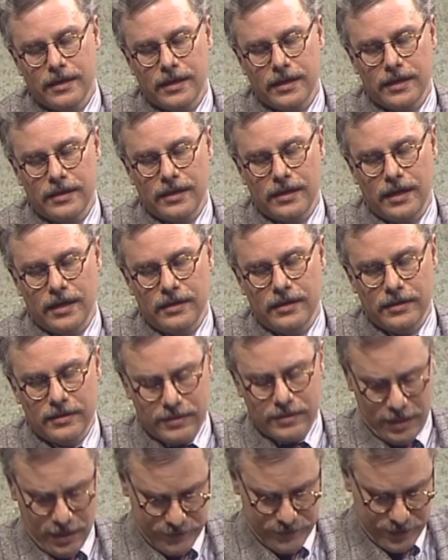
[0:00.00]
And I
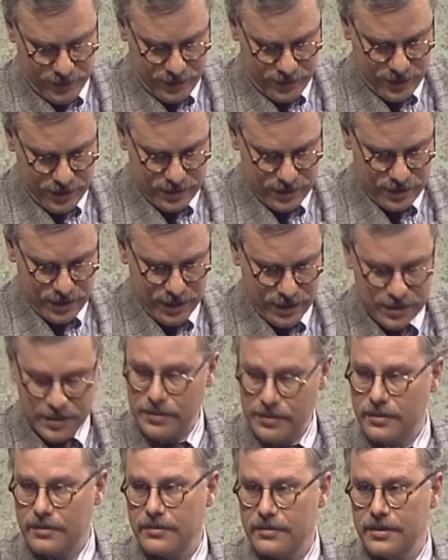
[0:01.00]
uncovered this
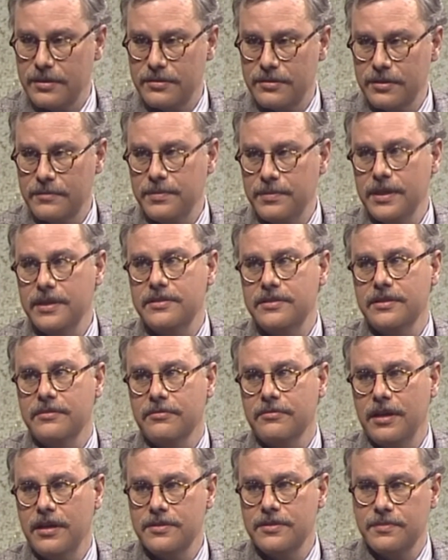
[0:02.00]
incident that took place
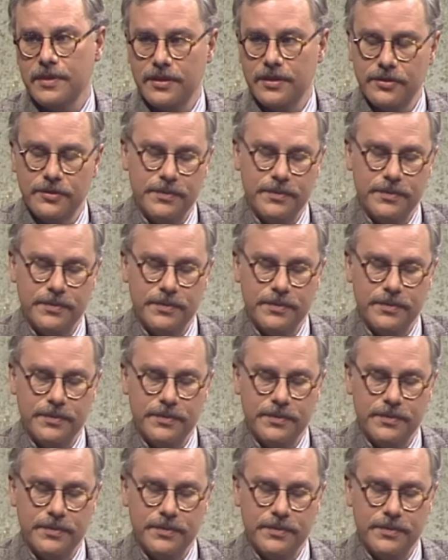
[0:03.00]
in Roswell,